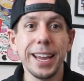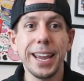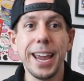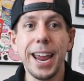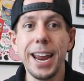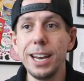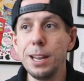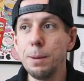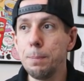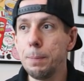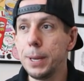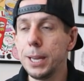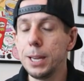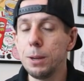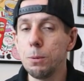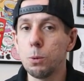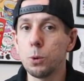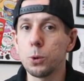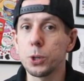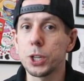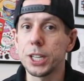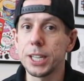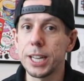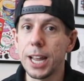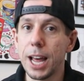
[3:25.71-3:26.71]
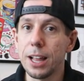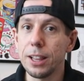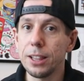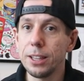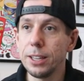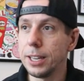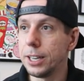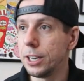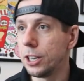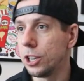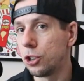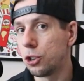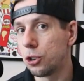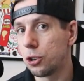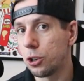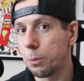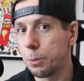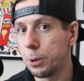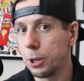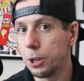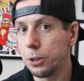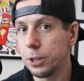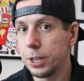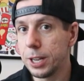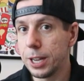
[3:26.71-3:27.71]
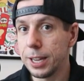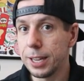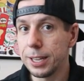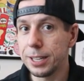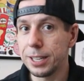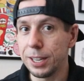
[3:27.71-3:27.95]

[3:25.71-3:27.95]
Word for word: KDP will sell and distribute